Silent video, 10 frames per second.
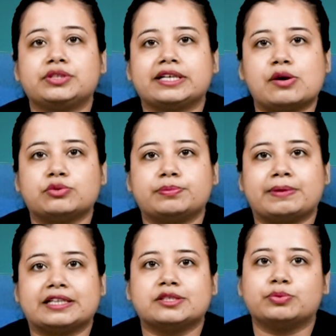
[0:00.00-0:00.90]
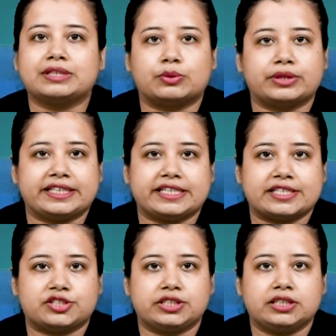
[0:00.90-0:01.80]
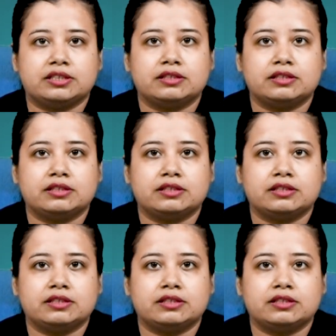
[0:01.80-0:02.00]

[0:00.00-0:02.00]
to their counterparts without ADHD.